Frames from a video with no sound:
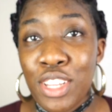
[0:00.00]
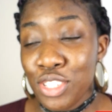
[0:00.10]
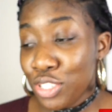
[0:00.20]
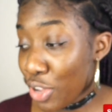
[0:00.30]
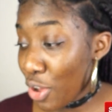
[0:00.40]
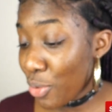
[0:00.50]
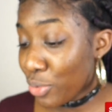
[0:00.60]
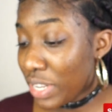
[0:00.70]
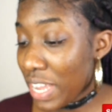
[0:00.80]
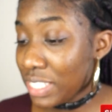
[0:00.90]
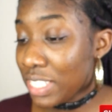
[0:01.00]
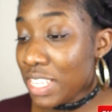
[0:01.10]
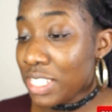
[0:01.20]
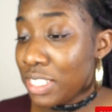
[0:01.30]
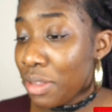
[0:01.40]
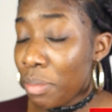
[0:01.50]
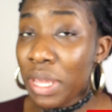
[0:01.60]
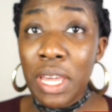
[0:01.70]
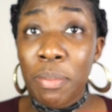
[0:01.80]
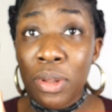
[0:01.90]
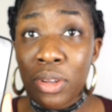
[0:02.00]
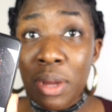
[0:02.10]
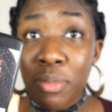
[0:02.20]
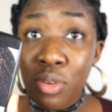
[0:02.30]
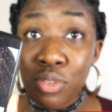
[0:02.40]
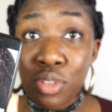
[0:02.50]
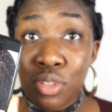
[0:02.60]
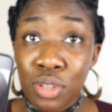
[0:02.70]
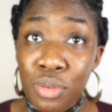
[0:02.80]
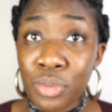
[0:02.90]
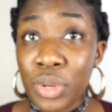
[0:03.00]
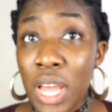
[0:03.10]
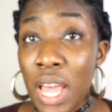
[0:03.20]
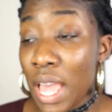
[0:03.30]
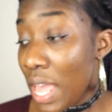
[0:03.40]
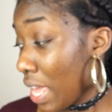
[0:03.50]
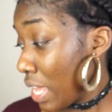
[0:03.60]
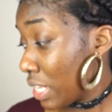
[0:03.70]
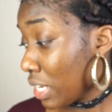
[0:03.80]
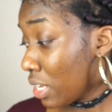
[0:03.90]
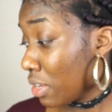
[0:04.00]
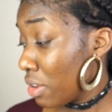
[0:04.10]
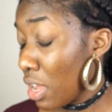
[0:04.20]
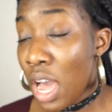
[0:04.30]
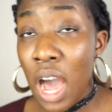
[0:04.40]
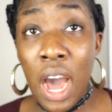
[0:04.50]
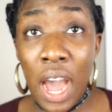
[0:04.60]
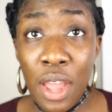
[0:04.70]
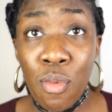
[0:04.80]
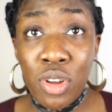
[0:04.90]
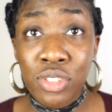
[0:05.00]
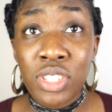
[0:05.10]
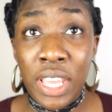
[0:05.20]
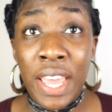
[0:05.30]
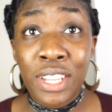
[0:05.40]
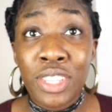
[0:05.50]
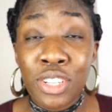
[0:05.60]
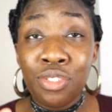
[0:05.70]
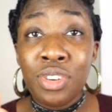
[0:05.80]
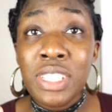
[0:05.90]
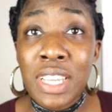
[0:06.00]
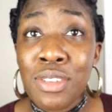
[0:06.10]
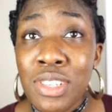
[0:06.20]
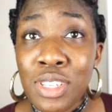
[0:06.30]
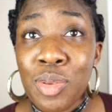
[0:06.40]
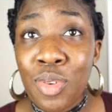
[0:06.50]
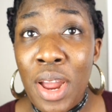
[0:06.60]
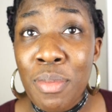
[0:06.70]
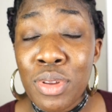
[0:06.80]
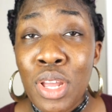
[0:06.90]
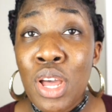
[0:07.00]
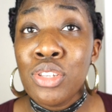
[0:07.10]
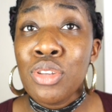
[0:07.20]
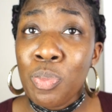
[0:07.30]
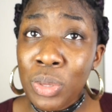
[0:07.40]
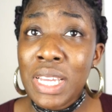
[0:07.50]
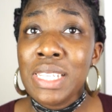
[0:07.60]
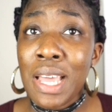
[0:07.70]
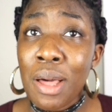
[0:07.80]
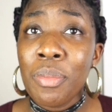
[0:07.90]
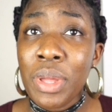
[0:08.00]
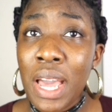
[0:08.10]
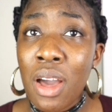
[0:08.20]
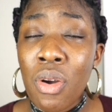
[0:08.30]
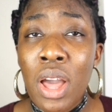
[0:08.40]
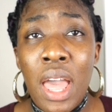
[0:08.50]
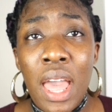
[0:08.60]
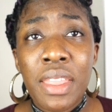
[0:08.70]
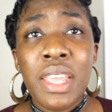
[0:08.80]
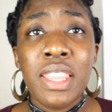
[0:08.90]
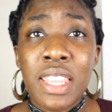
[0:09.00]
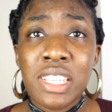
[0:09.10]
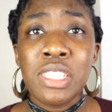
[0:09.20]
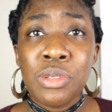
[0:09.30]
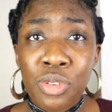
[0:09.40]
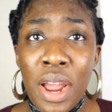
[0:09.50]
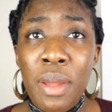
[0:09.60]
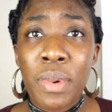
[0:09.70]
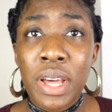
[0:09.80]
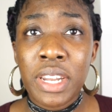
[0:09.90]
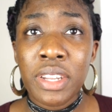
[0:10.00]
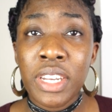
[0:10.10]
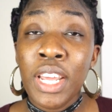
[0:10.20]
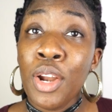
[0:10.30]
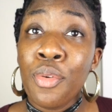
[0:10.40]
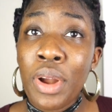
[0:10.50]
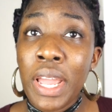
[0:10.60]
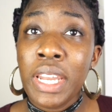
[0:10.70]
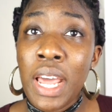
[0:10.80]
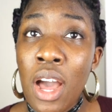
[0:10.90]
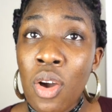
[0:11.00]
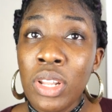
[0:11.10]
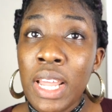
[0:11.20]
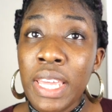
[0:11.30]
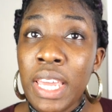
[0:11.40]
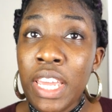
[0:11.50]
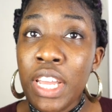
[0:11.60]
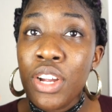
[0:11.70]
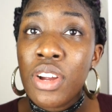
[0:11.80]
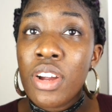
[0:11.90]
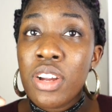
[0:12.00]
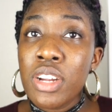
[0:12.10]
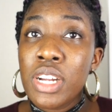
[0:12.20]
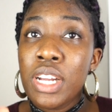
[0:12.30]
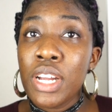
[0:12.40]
So that is the makeup look I'm going to do. And I want to hit the 3,000 subscribers, so please help me out and hit that subscribe button right now, like here.